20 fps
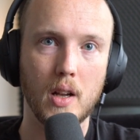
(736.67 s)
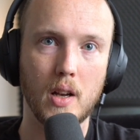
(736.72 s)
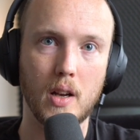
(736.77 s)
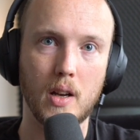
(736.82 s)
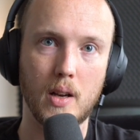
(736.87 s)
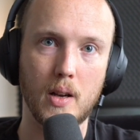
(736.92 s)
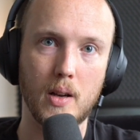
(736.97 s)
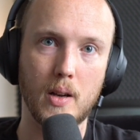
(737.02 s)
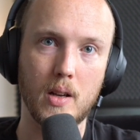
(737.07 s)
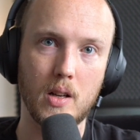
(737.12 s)

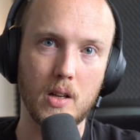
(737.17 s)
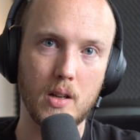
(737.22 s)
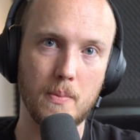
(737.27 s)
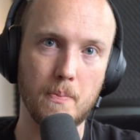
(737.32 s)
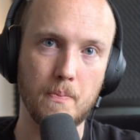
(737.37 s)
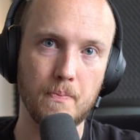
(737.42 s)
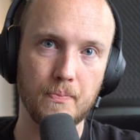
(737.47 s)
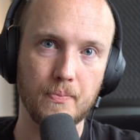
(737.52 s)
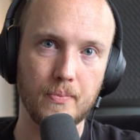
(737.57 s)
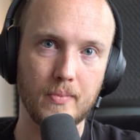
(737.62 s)

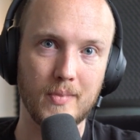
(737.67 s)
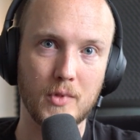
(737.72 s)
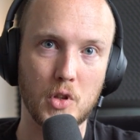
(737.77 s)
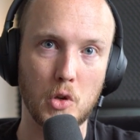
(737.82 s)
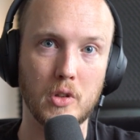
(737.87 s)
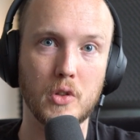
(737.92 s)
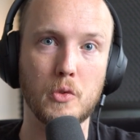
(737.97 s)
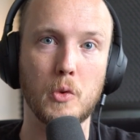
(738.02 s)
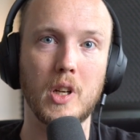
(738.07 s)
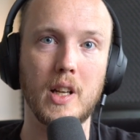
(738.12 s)

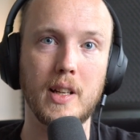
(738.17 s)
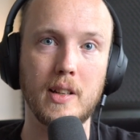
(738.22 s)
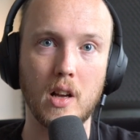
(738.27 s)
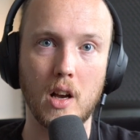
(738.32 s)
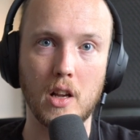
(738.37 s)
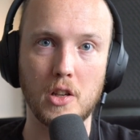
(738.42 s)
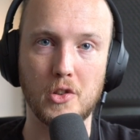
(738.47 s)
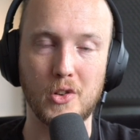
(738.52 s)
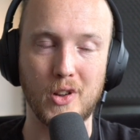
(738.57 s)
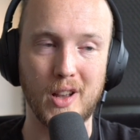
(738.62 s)
So it's really
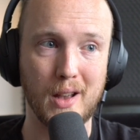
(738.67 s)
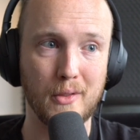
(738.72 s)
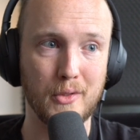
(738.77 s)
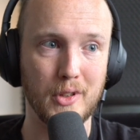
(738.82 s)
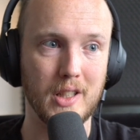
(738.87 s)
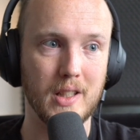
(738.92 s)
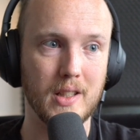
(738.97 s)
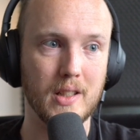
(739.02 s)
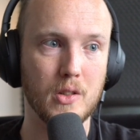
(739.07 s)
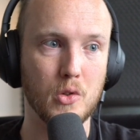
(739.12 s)
nice to have
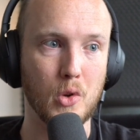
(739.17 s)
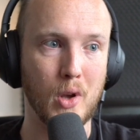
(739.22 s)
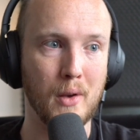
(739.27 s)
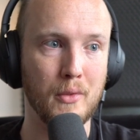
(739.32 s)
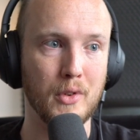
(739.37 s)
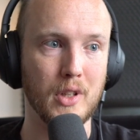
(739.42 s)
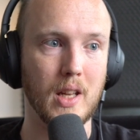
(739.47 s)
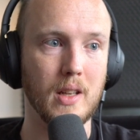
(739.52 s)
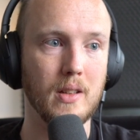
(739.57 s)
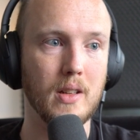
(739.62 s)

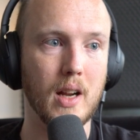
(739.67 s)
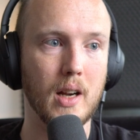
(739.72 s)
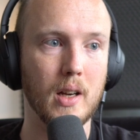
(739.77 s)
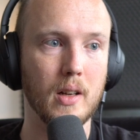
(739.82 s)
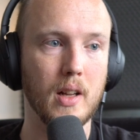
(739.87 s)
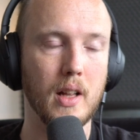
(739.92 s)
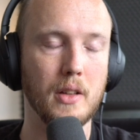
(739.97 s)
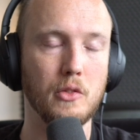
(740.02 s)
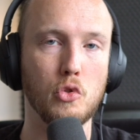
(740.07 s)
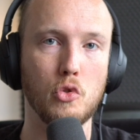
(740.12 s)
it in
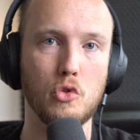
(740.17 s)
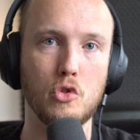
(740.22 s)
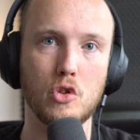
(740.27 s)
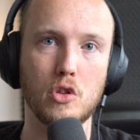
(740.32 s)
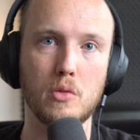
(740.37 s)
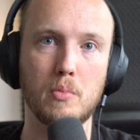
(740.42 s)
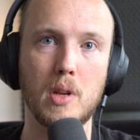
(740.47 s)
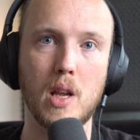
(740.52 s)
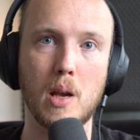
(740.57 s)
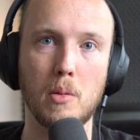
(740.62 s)
there and to
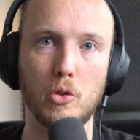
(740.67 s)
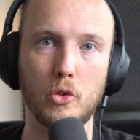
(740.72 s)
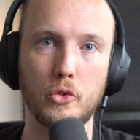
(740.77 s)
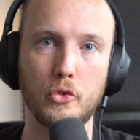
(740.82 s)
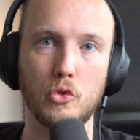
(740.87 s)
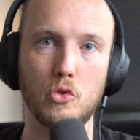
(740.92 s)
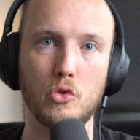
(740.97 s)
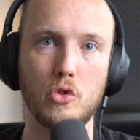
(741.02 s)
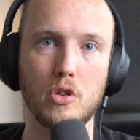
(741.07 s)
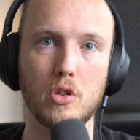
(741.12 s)
just be able
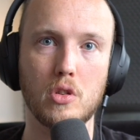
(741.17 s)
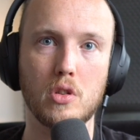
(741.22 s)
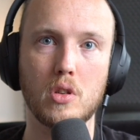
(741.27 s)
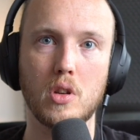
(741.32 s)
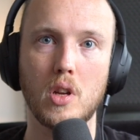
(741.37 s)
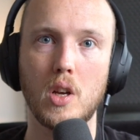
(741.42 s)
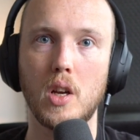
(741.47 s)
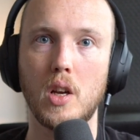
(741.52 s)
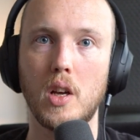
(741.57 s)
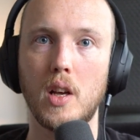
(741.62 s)
to
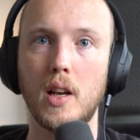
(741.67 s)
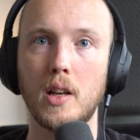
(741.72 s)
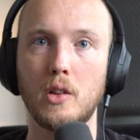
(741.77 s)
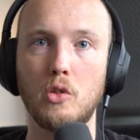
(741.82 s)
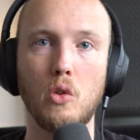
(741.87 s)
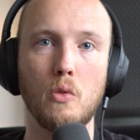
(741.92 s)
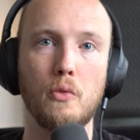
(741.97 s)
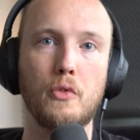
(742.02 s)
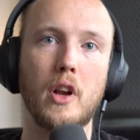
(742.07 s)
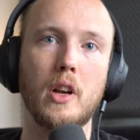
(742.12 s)
just
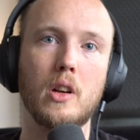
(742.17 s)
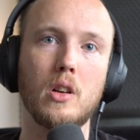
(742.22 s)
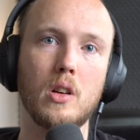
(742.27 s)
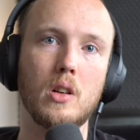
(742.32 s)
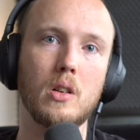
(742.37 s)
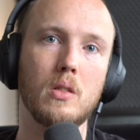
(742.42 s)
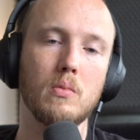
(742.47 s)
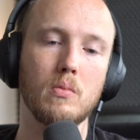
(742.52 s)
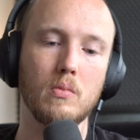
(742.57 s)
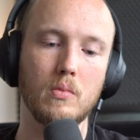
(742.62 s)

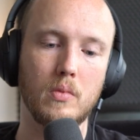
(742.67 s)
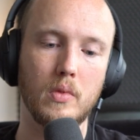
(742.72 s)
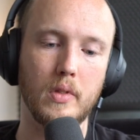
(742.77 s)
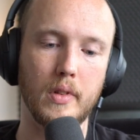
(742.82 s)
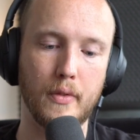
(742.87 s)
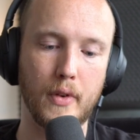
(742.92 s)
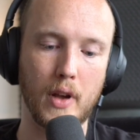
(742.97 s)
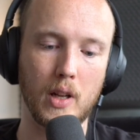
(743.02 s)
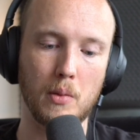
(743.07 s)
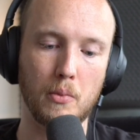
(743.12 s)
configure
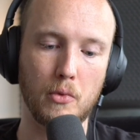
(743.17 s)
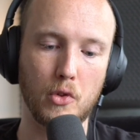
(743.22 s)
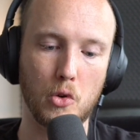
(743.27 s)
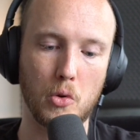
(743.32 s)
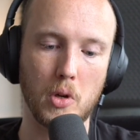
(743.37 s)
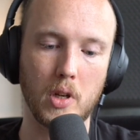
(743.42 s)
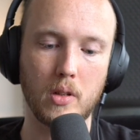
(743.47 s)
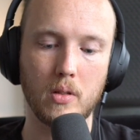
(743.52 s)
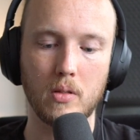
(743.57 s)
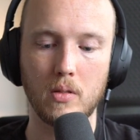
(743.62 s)
the Vellum
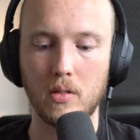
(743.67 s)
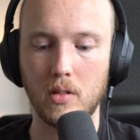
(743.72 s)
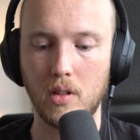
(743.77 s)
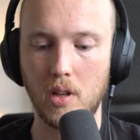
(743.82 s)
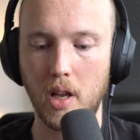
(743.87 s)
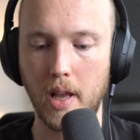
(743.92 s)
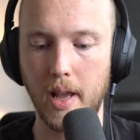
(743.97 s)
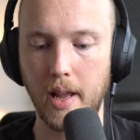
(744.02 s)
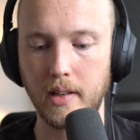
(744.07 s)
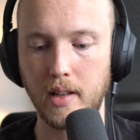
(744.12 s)
fluid
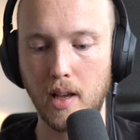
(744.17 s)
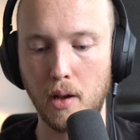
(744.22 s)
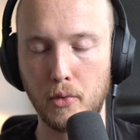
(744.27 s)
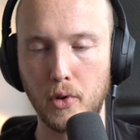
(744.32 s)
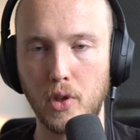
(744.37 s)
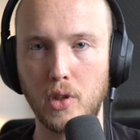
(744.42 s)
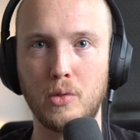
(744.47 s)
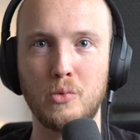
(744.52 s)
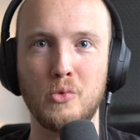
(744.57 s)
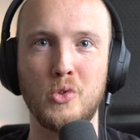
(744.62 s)
and have
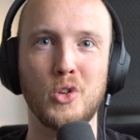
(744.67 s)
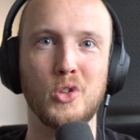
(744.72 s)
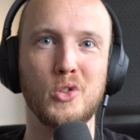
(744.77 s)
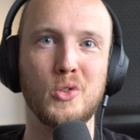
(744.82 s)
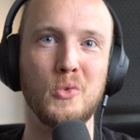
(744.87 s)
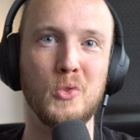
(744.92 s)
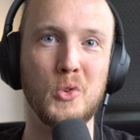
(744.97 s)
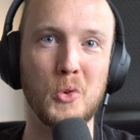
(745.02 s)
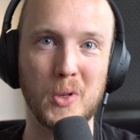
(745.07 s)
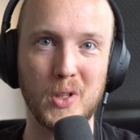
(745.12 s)
it
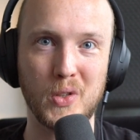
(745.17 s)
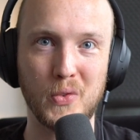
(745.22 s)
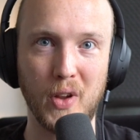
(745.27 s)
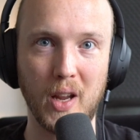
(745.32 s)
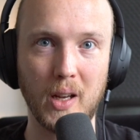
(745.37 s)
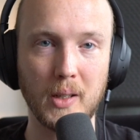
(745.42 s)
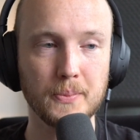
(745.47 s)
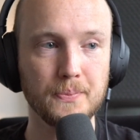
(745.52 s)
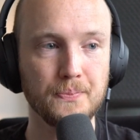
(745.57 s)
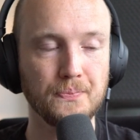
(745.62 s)
just do its
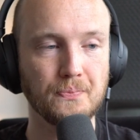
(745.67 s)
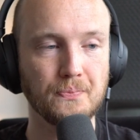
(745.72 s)
thing.